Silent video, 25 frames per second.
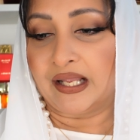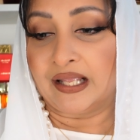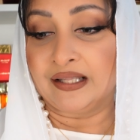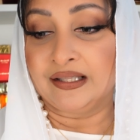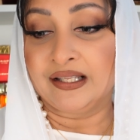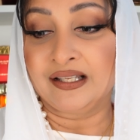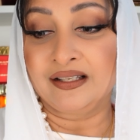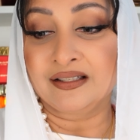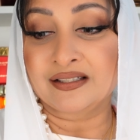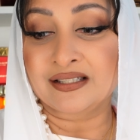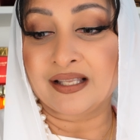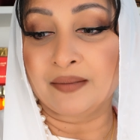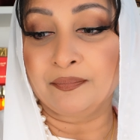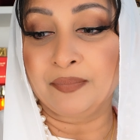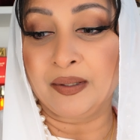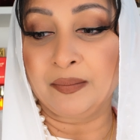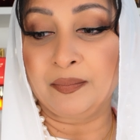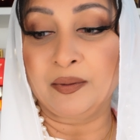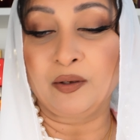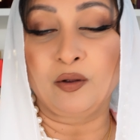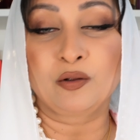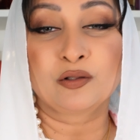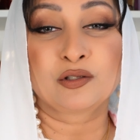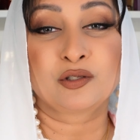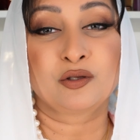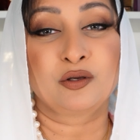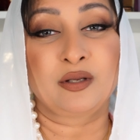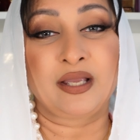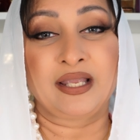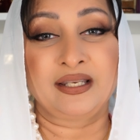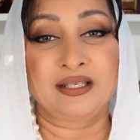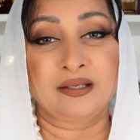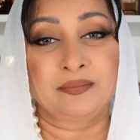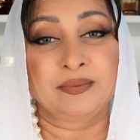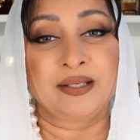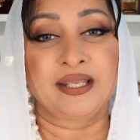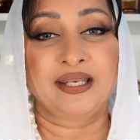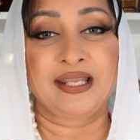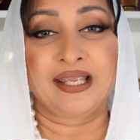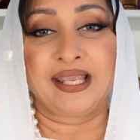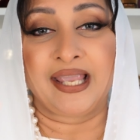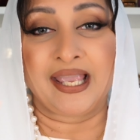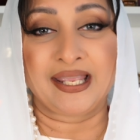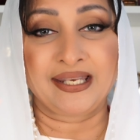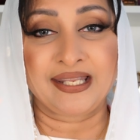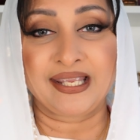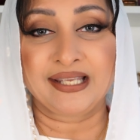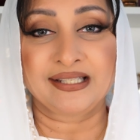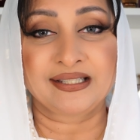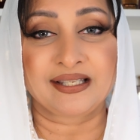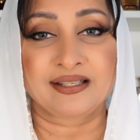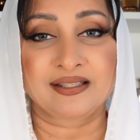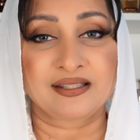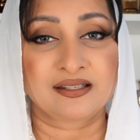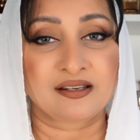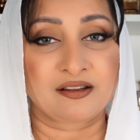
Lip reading: And then some people also end up getting headaches and